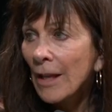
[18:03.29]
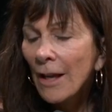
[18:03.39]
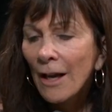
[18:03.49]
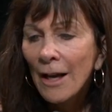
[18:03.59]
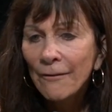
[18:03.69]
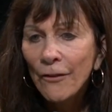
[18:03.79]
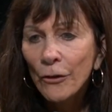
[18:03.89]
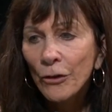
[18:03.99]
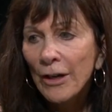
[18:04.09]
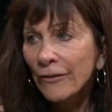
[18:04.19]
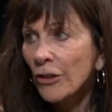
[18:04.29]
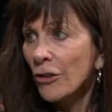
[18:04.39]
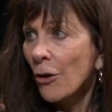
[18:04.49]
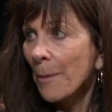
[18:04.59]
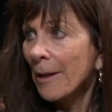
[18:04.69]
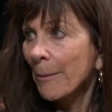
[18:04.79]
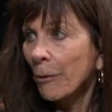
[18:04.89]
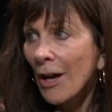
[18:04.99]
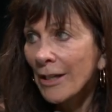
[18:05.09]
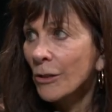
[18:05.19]
i photographed a nobel
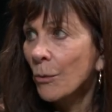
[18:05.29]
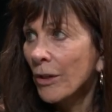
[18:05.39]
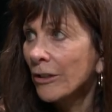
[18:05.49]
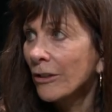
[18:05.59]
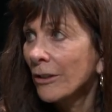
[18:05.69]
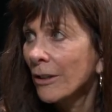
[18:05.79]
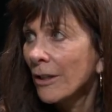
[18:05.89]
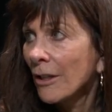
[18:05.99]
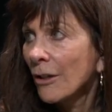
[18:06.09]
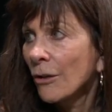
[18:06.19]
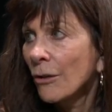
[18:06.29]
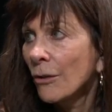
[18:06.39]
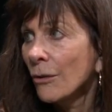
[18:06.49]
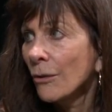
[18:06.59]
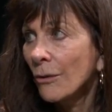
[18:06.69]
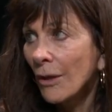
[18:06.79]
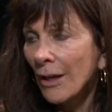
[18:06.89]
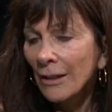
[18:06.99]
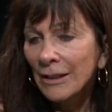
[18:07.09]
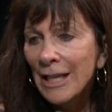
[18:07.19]
prize winner who
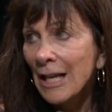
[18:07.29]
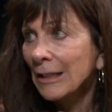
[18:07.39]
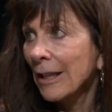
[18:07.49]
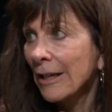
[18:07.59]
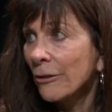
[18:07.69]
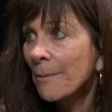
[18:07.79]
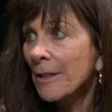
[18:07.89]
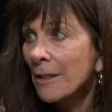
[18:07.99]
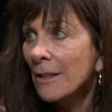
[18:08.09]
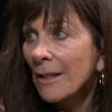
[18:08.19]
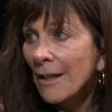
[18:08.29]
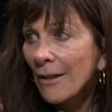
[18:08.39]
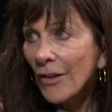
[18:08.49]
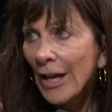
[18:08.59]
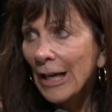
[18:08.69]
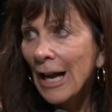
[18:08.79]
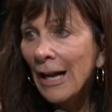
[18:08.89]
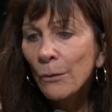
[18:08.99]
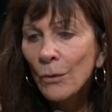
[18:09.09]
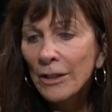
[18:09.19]
uh, leon lederman that
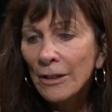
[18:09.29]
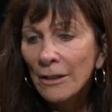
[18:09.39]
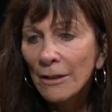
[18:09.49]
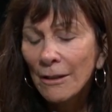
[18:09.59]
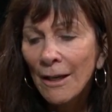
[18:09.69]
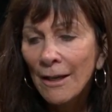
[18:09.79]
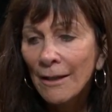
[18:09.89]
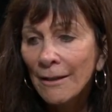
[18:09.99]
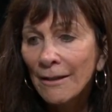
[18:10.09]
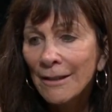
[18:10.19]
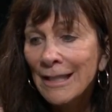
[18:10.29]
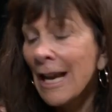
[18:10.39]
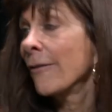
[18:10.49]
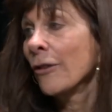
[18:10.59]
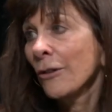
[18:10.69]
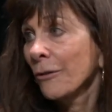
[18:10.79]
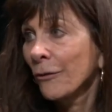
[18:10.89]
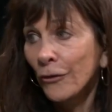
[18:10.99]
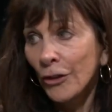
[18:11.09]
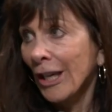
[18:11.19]
I will uh, never
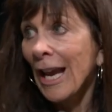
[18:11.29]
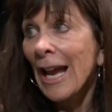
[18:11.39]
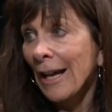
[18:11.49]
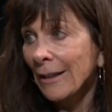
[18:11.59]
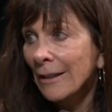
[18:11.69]
forget